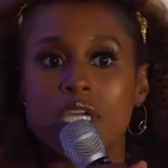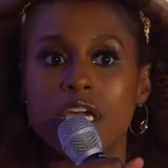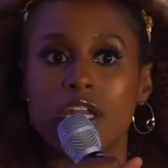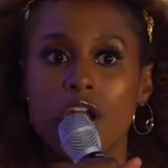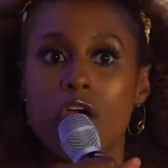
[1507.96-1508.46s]
we
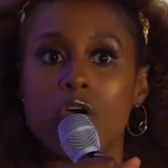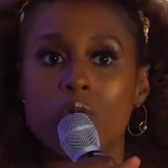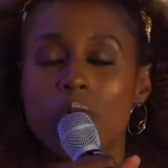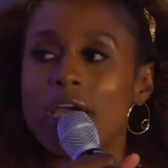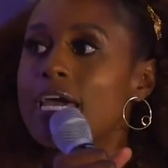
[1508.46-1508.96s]
can get in our
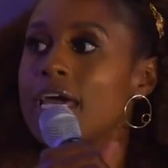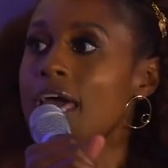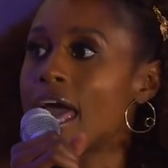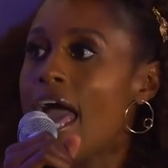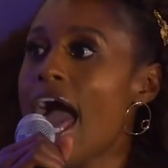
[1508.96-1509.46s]
own way.
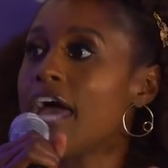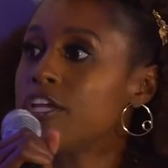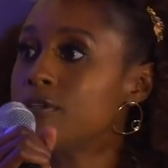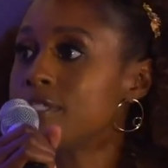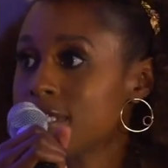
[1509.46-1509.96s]
How
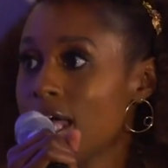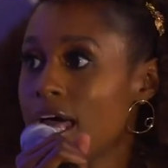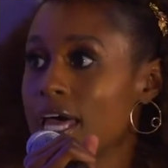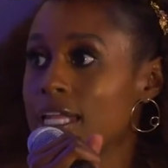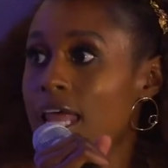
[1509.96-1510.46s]
do you
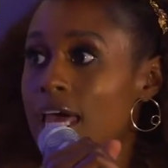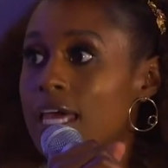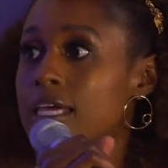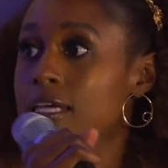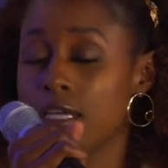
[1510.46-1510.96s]
decide,
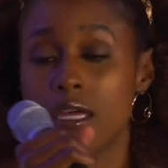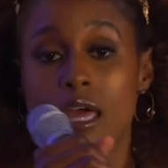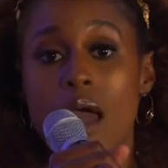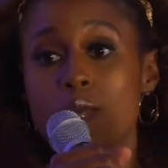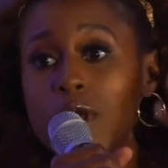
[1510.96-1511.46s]
like,
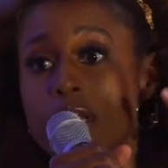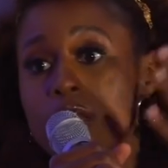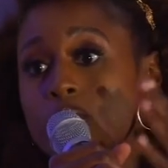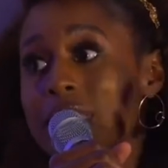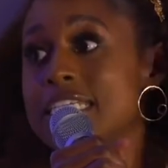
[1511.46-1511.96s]
I'm ready
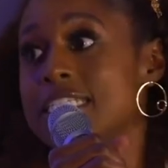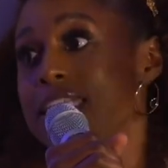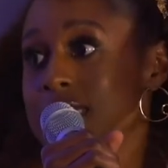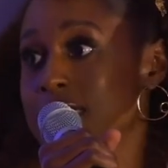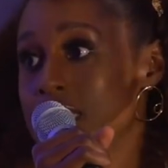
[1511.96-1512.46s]
to release
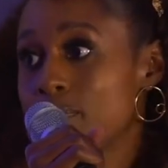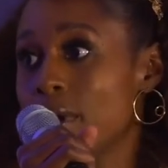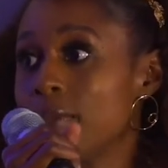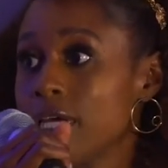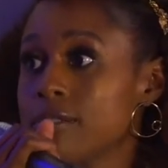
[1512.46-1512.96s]
this to the
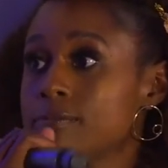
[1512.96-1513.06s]
public?